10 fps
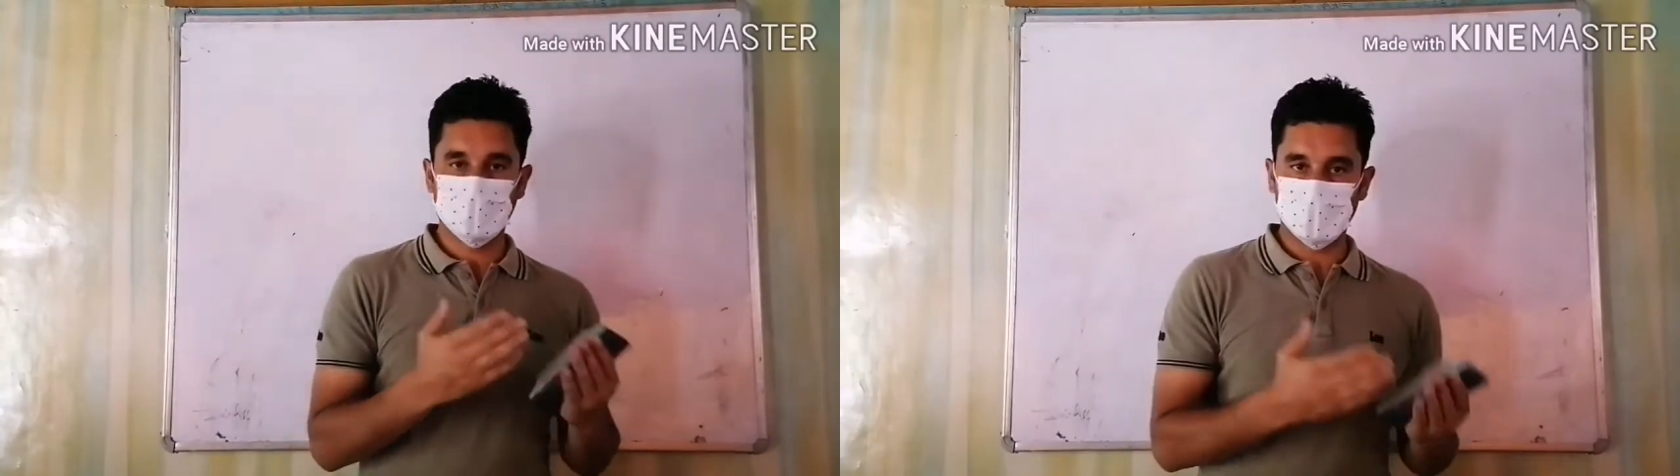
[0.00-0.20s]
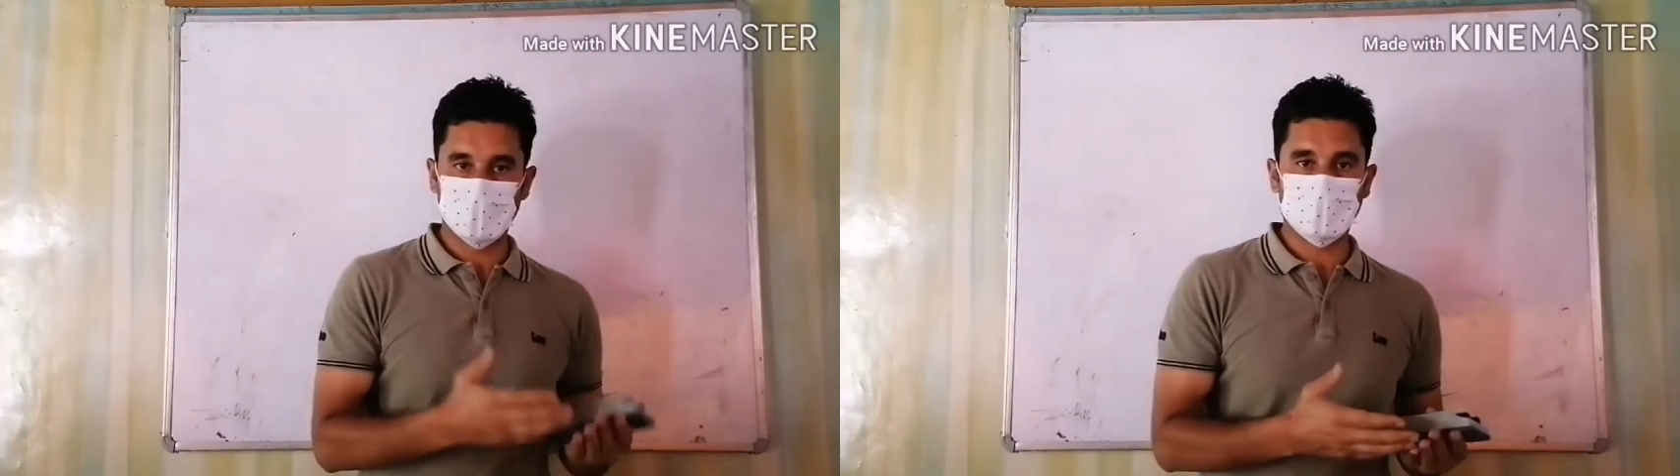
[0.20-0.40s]

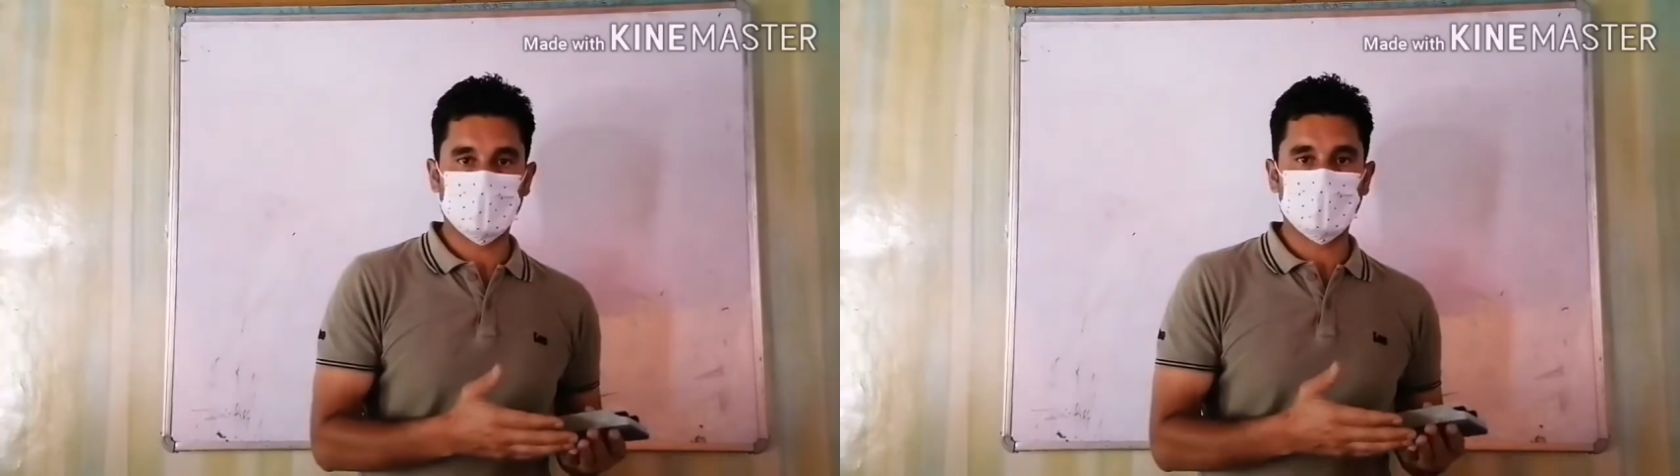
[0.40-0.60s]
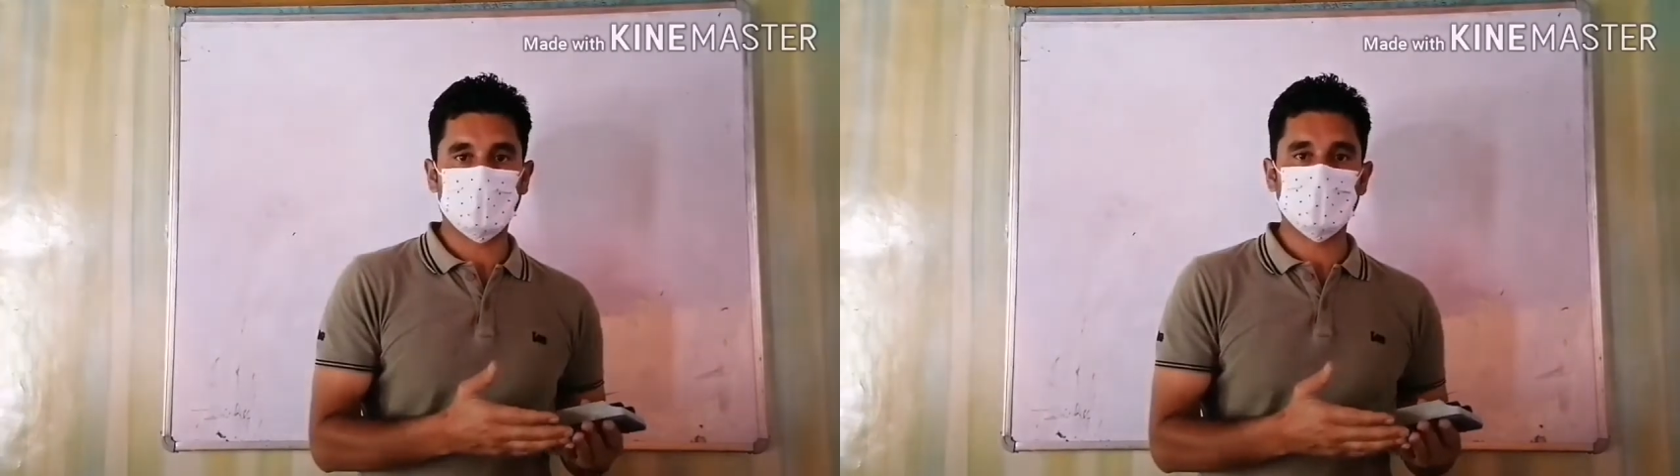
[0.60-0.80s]

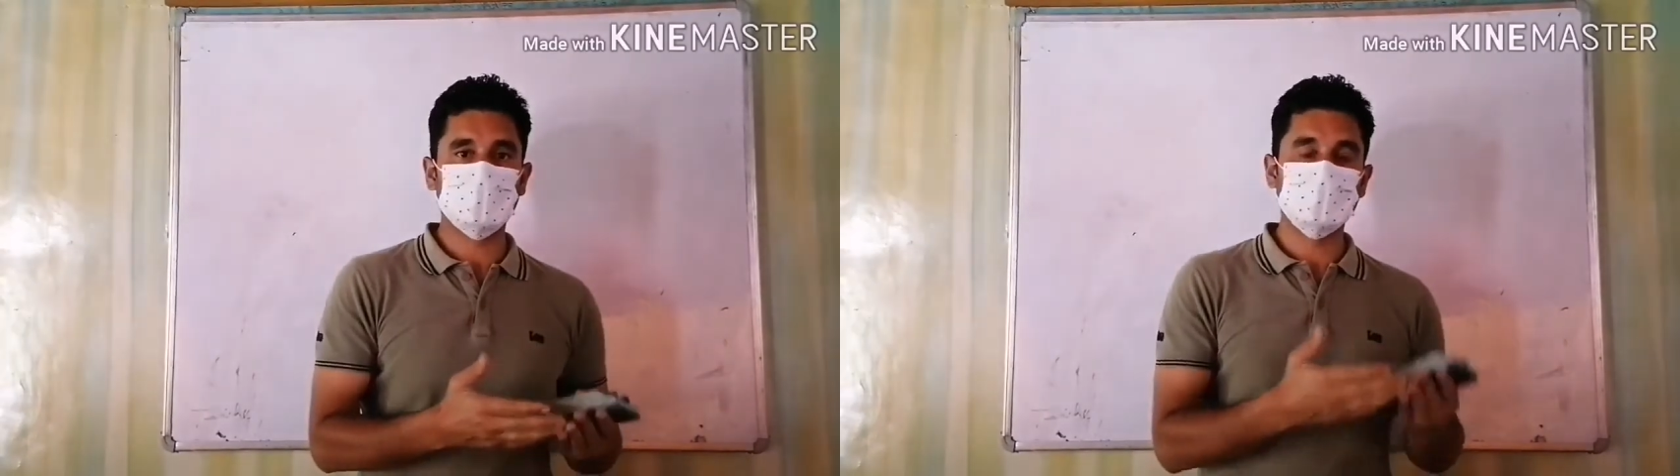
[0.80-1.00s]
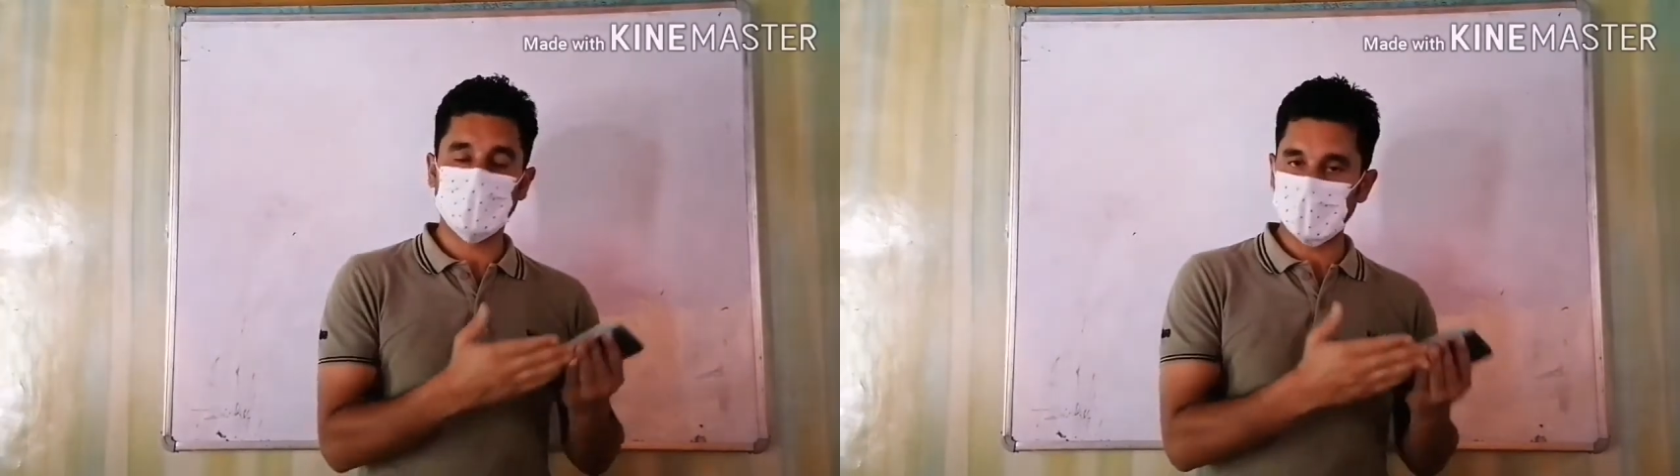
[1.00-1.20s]

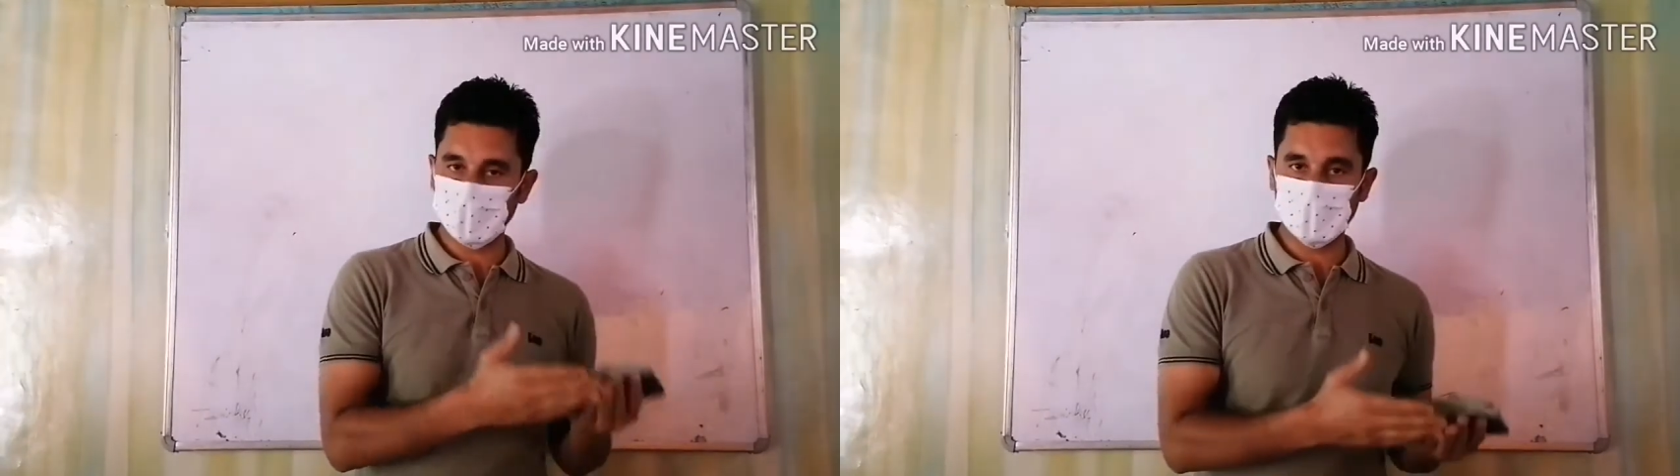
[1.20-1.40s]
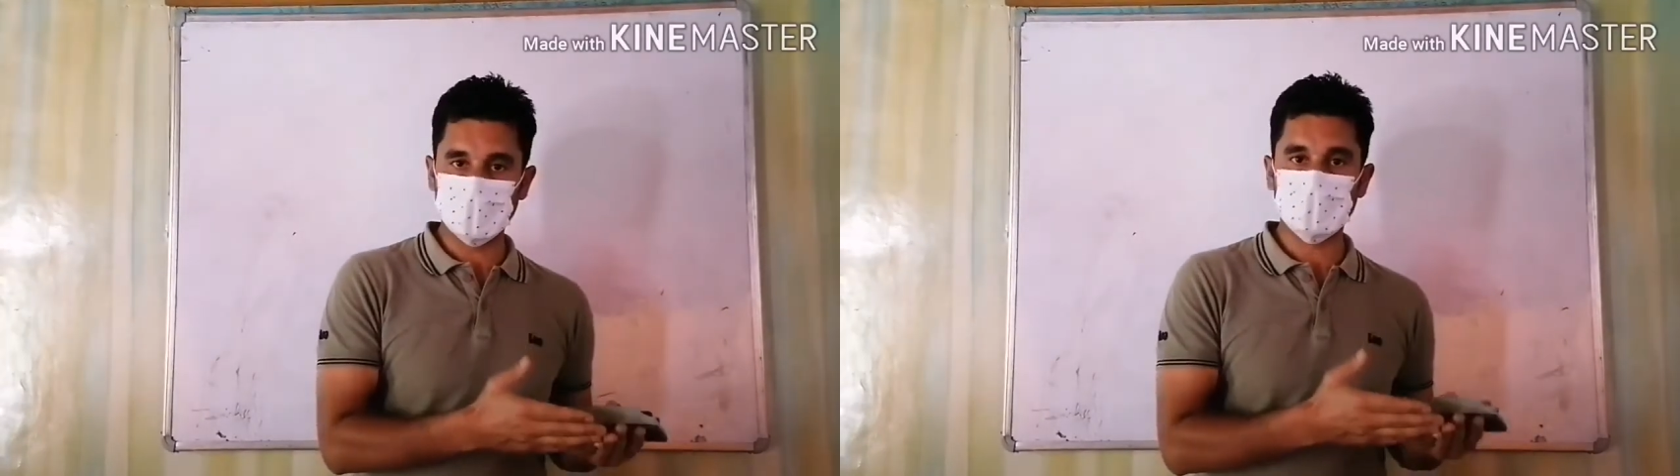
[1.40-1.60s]
when you are